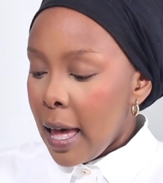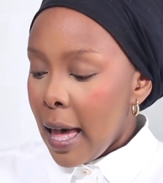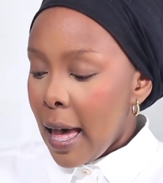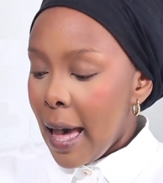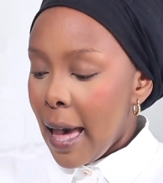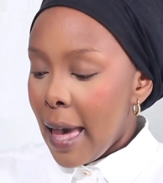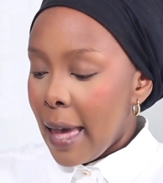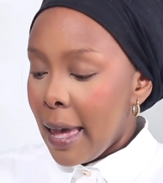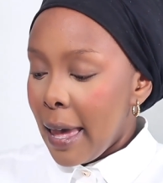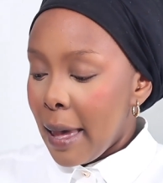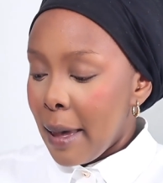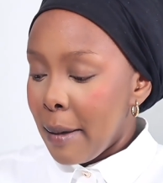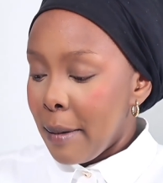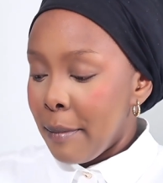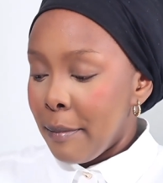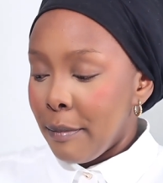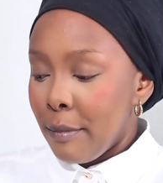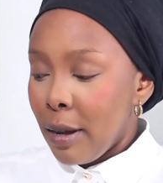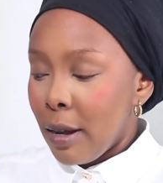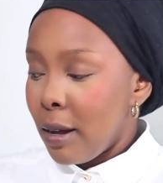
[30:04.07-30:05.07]
I
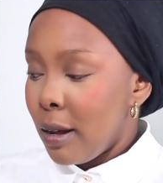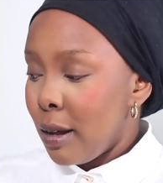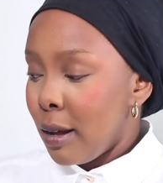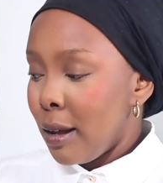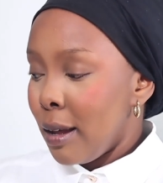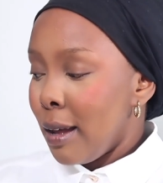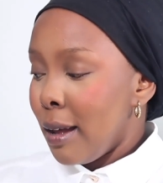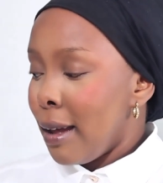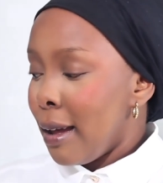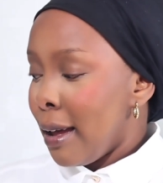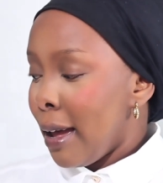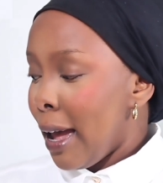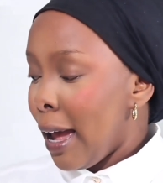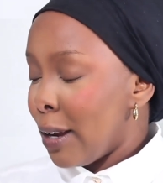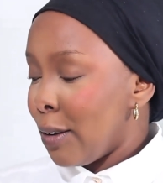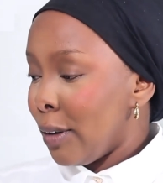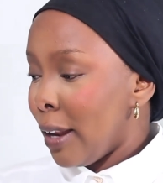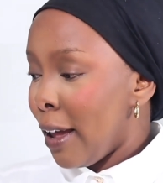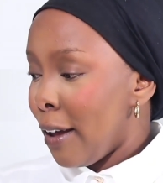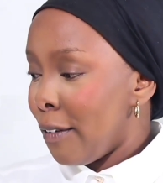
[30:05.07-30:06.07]

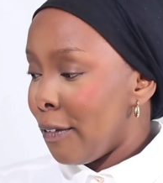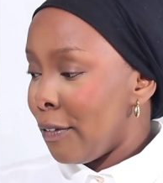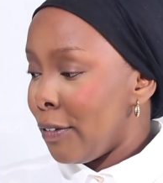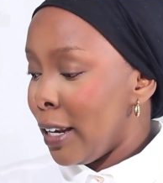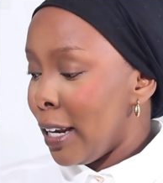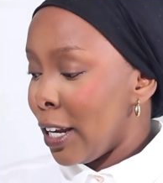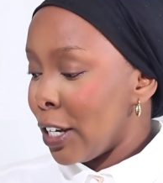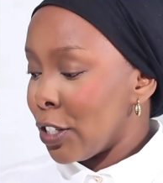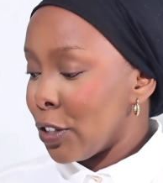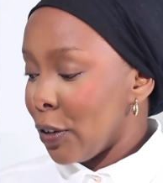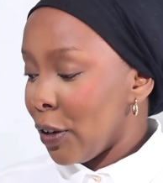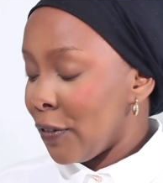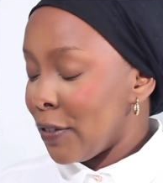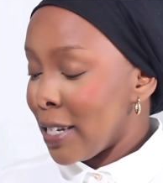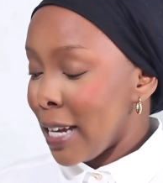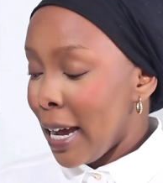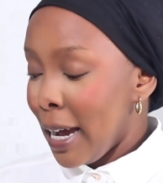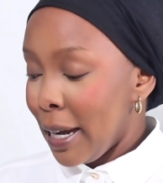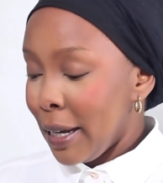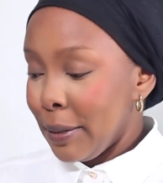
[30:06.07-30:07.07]
don't have the luxury of
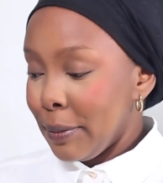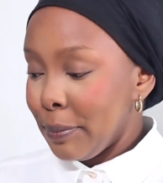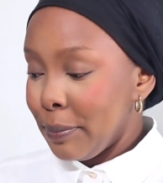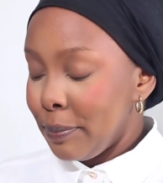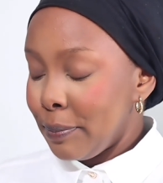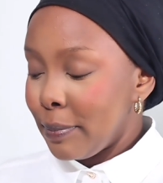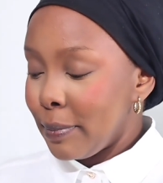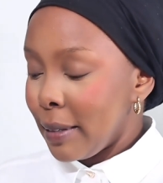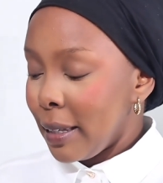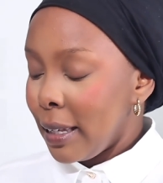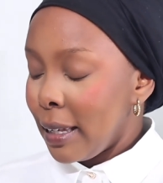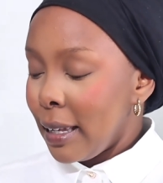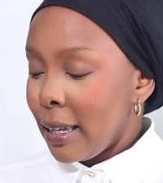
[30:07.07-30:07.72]
time.